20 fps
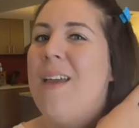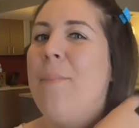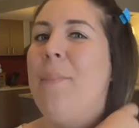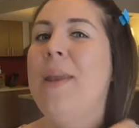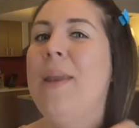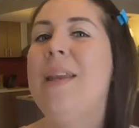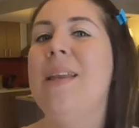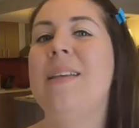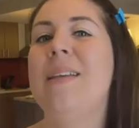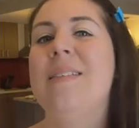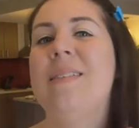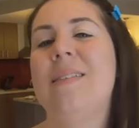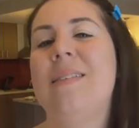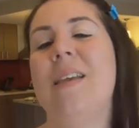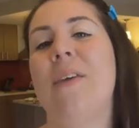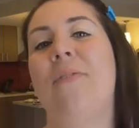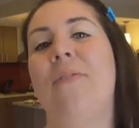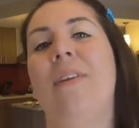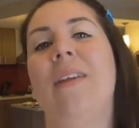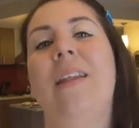But it is
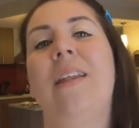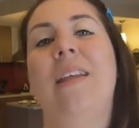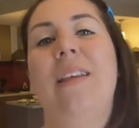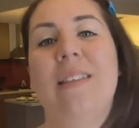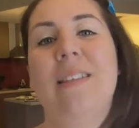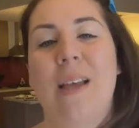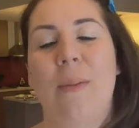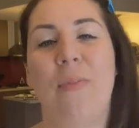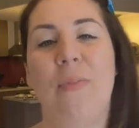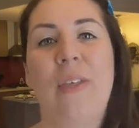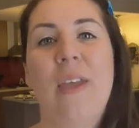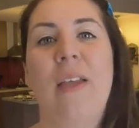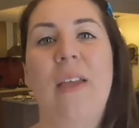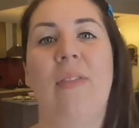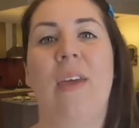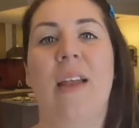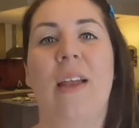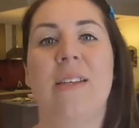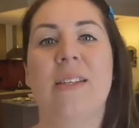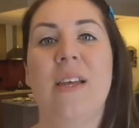definitely something
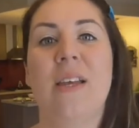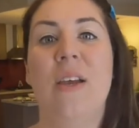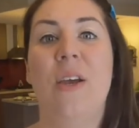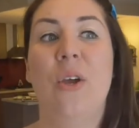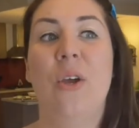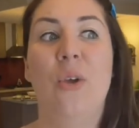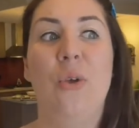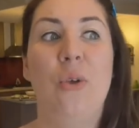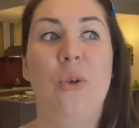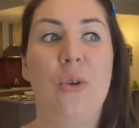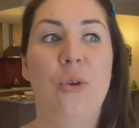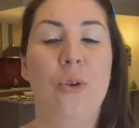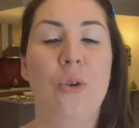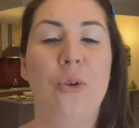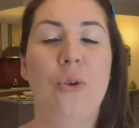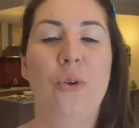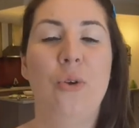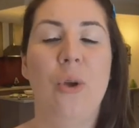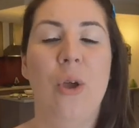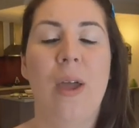that
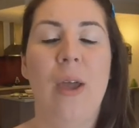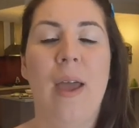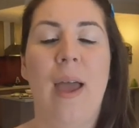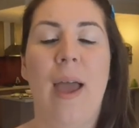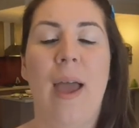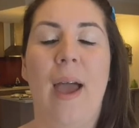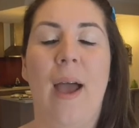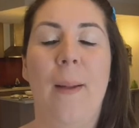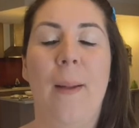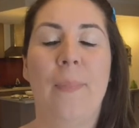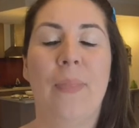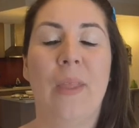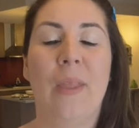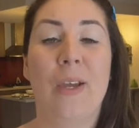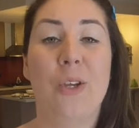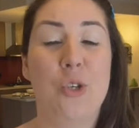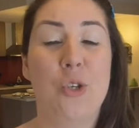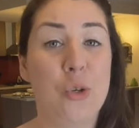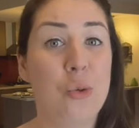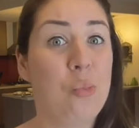you um,
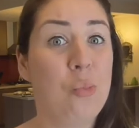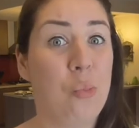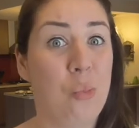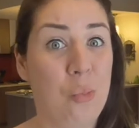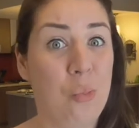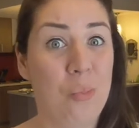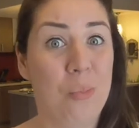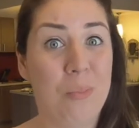should